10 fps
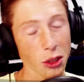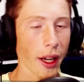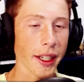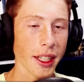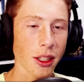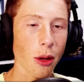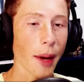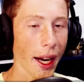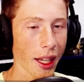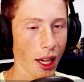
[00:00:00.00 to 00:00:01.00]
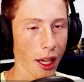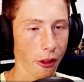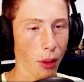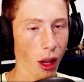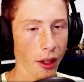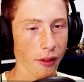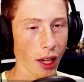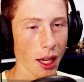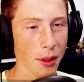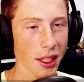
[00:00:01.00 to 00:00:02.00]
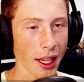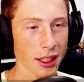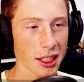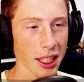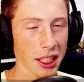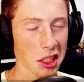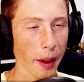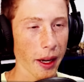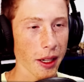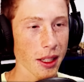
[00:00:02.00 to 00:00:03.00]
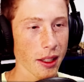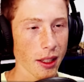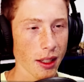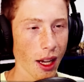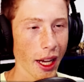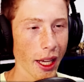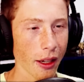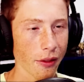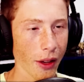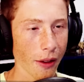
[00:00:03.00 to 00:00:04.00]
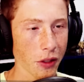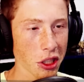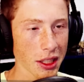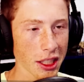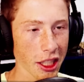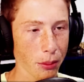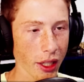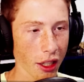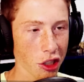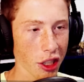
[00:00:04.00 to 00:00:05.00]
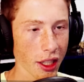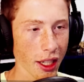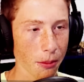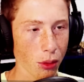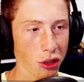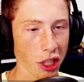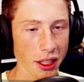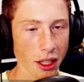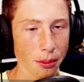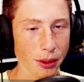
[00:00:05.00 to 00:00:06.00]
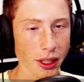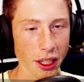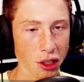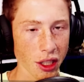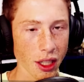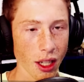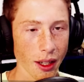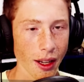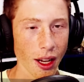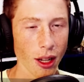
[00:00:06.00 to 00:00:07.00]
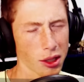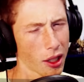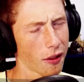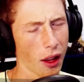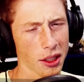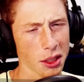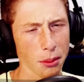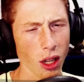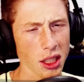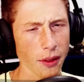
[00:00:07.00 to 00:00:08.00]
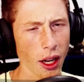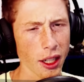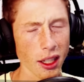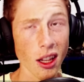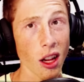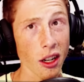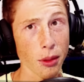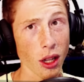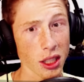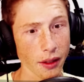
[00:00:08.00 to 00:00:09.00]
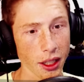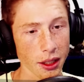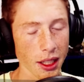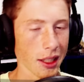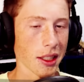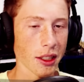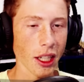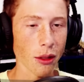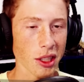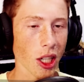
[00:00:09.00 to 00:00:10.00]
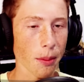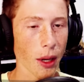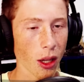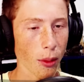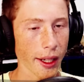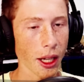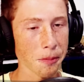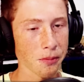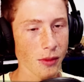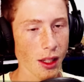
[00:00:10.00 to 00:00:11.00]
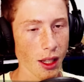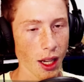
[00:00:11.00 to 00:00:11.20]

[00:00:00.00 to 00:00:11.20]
So I did go mining. I have a block of diamond and 6 spare. I have efficiency, protection, projectile protection. I also have some blocks of iron, a lot of blocks of iron because, you know, stockpile, why not?